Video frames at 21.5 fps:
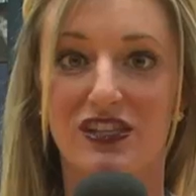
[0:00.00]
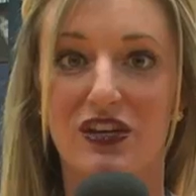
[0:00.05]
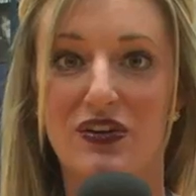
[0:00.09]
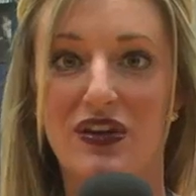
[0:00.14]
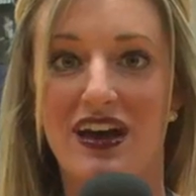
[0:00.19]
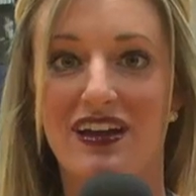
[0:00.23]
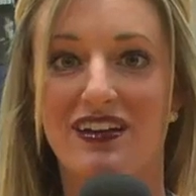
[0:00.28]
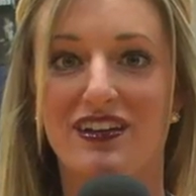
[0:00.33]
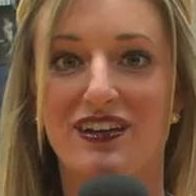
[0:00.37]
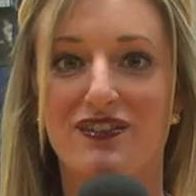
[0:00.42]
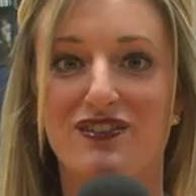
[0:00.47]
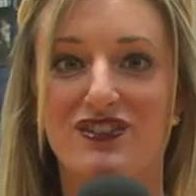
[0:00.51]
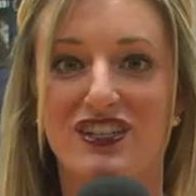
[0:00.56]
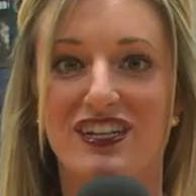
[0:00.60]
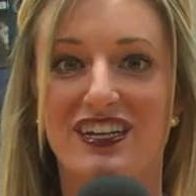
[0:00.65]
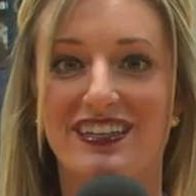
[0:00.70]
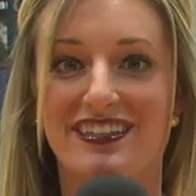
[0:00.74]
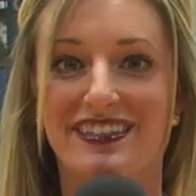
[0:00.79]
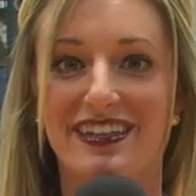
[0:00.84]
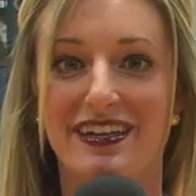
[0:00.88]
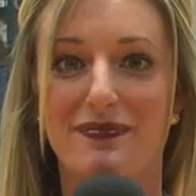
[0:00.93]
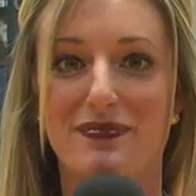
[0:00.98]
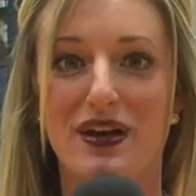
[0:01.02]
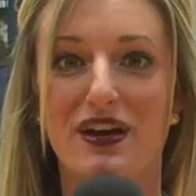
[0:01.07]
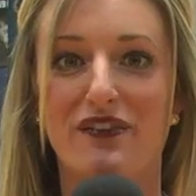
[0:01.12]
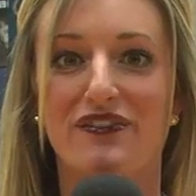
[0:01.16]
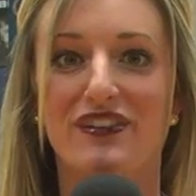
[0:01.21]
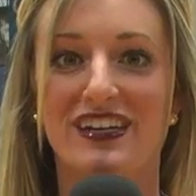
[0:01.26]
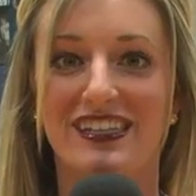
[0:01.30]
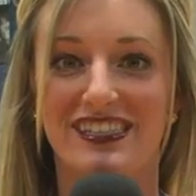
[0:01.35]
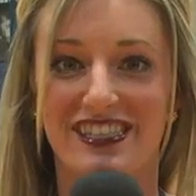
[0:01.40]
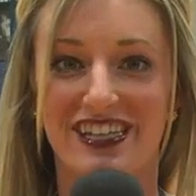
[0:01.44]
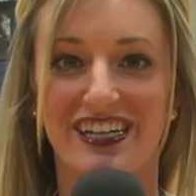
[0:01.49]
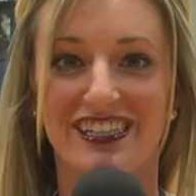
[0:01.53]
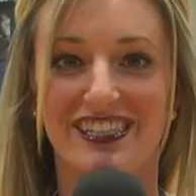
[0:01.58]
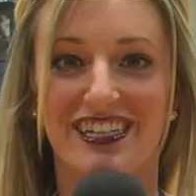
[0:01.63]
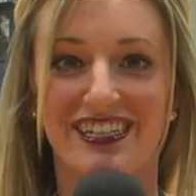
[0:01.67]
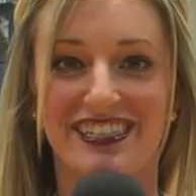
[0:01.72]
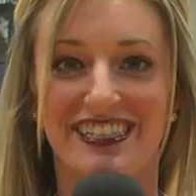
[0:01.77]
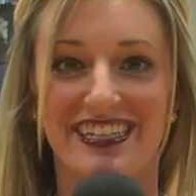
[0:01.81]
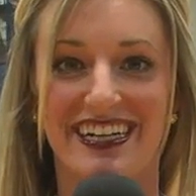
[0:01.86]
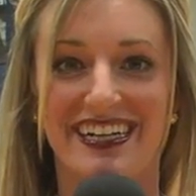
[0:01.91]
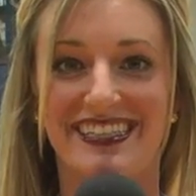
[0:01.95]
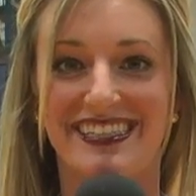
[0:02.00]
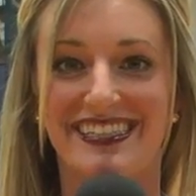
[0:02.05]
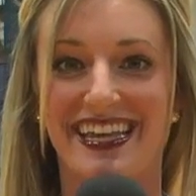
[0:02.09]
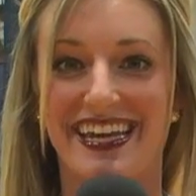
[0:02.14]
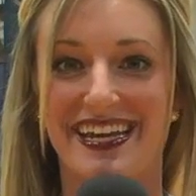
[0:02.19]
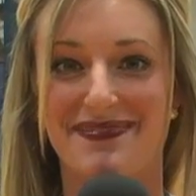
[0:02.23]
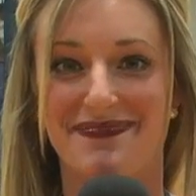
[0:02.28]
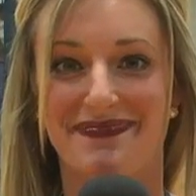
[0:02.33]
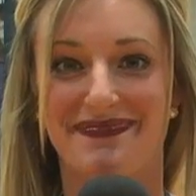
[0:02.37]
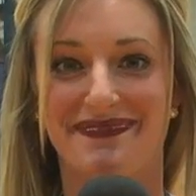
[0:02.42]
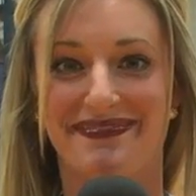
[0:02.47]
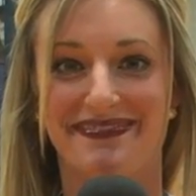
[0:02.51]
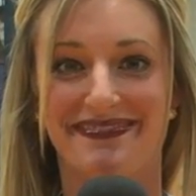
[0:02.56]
go to head coach Keith Danbrow for his thoughts on tonight's game.